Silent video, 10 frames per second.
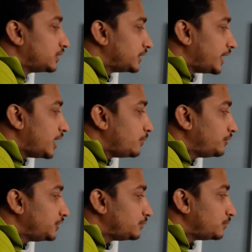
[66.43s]
The name
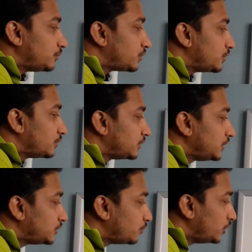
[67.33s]
of
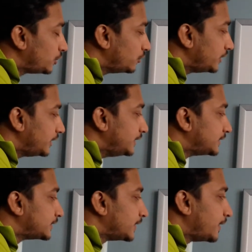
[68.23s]
this molecule
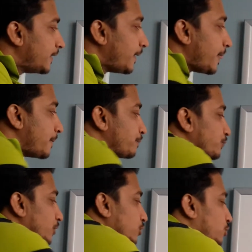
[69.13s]
is
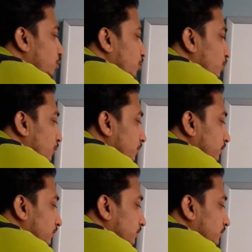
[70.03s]
2-1-2-3-4